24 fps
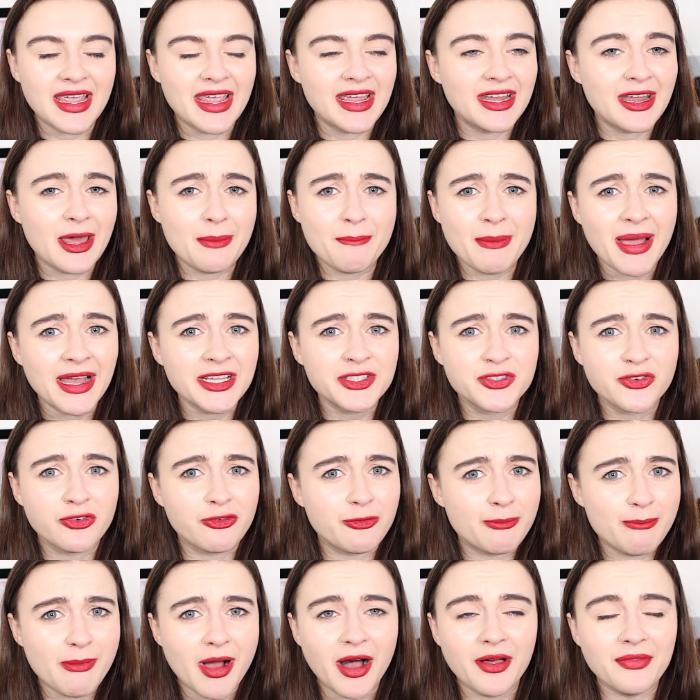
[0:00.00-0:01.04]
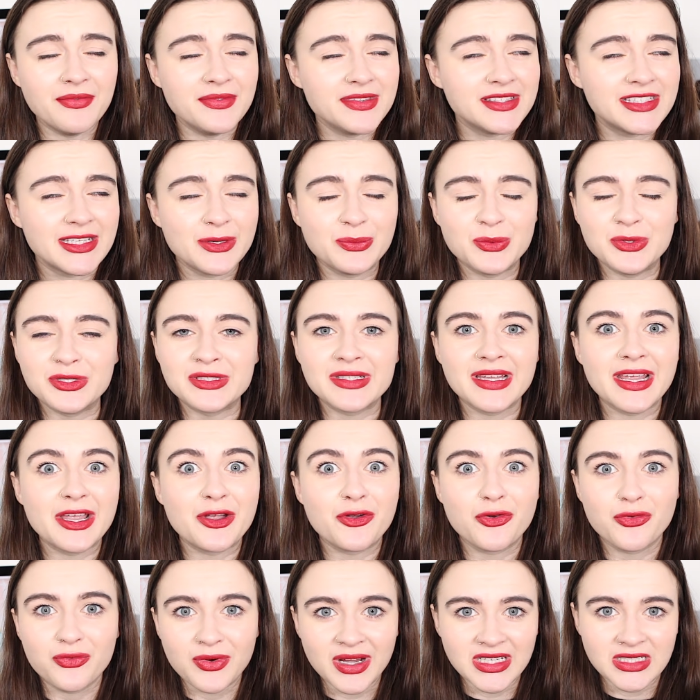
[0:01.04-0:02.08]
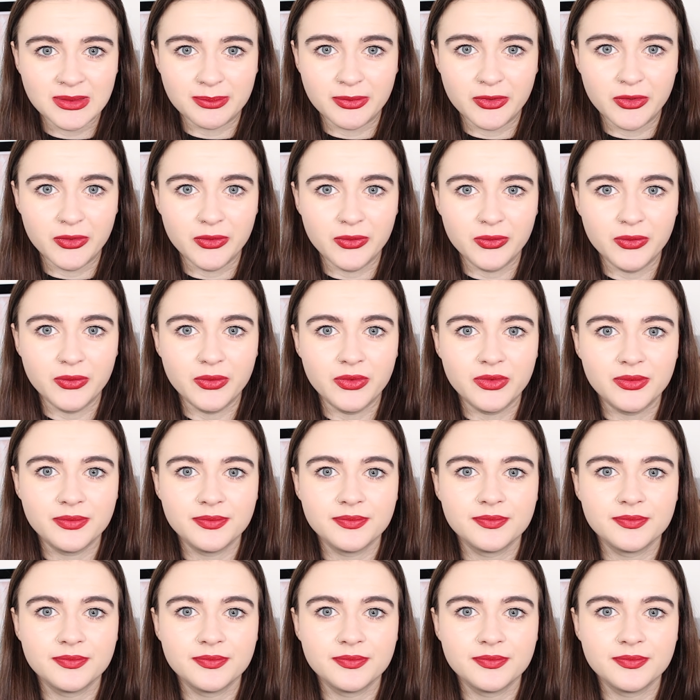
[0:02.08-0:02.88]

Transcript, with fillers: in a matter of months. It was incredible.